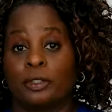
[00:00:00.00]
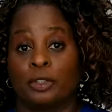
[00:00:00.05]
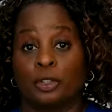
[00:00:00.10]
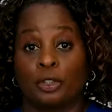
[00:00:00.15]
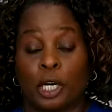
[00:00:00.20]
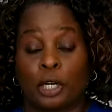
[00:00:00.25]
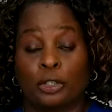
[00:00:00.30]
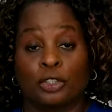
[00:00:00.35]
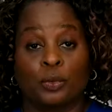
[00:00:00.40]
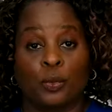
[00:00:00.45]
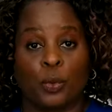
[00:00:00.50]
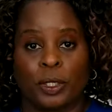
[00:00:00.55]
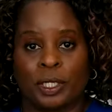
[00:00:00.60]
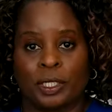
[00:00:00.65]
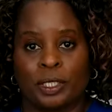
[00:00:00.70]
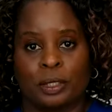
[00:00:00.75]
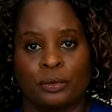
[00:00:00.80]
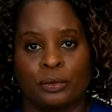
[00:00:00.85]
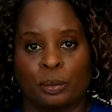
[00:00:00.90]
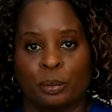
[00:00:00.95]
that your doctor
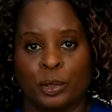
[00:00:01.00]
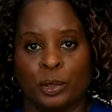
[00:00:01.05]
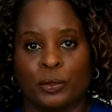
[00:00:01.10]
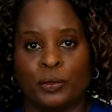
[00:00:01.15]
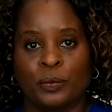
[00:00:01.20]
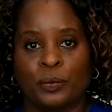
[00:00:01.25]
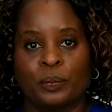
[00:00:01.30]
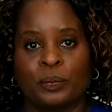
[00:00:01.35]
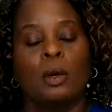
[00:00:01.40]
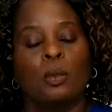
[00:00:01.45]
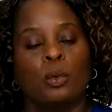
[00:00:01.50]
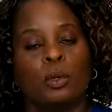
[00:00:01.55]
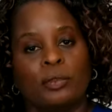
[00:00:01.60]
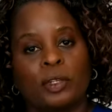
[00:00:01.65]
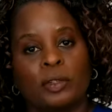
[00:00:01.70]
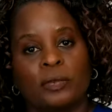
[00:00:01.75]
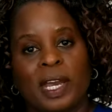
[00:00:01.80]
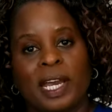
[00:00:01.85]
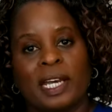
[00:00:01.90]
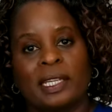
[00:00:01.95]
wanted to remove? Well, if
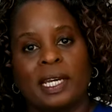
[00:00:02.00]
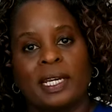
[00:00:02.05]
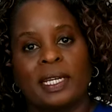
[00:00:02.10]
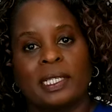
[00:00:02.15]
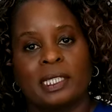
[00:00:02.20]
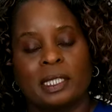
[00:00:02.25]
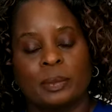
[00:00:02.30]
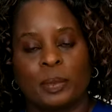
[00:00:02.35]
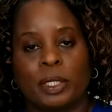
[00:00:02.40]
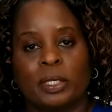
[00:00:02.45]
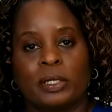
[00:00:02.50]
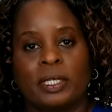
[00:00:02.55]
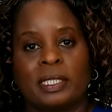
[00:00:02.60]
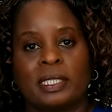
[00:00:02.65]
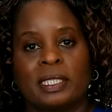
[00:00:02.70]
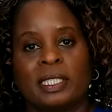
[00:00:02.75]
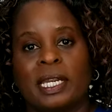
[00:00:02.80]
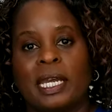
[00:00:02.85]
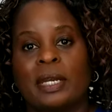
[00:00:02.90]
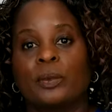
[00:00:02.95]
you've had that
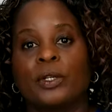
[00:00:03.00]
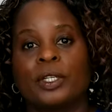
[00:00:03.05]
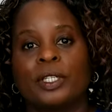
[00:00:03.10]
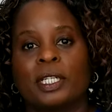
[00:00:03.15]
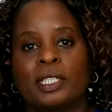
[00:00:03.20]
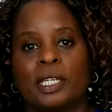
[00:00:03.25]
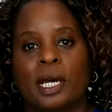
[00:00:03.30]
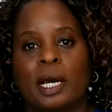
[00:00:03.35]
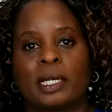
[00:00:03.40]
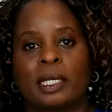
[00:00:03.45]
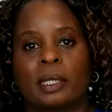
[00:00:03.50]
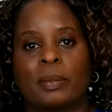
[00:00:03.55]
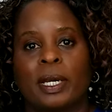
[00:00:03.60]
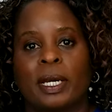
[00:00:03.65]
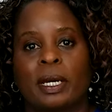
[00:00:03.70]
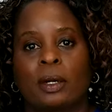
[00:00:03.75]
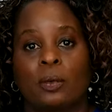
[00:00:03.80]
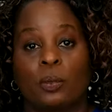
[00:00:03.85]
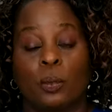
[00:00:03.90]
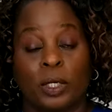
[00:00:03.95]
experience, today we're going to talk
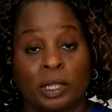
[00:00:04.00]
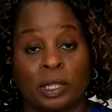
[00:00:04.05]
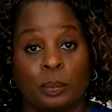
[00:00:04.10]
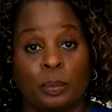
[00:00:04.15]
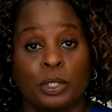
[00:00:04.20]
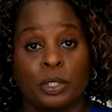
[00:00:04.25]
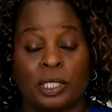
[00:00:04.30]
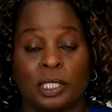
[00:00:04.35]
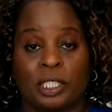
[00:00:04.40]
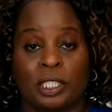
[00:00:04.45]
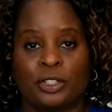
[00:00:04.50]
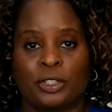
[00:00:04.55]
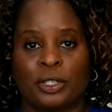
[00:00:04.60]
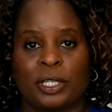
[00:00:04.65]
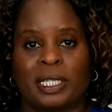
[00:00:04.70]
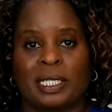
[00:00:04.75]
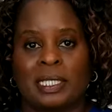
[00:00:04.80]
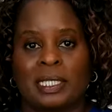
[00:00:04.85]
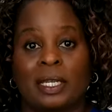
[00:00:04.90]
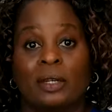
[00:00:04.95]
about what the procedure
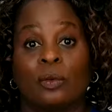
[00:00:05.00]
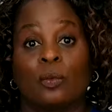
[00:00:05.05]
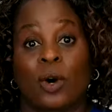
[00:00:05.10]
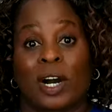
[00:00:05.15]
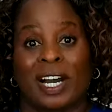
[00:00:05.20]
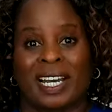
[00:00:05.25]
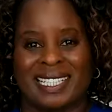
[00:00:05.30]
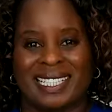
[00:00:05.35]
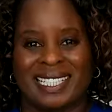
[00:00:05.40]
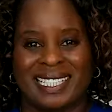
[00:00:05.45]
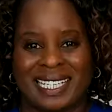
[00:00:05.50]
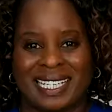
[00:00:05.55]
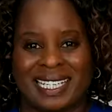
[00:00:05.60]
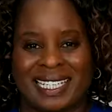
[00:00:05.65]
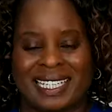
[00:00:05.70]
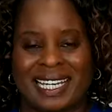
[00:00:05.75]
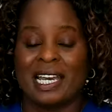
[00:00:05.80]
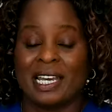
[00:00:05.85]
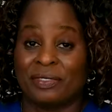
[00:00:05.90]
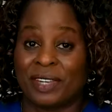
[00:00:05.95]
is and why it's
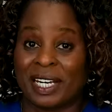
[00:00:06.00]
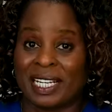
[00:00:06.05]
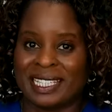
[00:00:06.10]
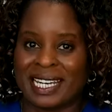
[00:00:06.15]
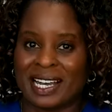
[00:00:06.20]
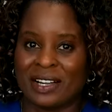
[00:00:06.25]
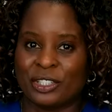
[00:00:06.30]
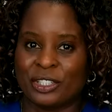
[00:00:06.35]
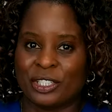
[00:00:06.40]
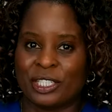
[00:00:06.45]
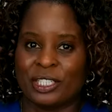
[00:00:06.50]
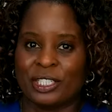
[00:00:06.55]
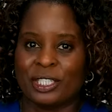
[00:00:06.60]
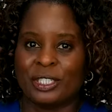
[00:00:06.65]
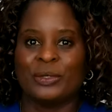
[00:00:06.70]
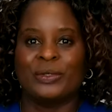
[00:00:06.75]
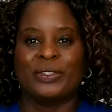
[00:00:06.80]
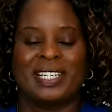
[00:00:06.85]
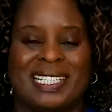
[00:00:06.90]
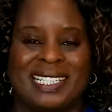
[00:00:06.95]
done. If that sounds good to
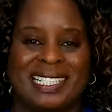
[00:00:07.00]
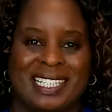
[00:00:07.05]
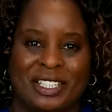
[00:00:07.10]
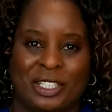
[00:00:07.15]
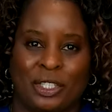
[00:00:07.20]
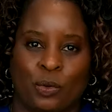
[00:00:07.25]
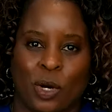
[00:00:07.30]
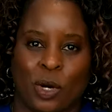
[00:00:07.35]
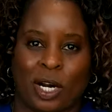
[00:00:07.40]
you, continue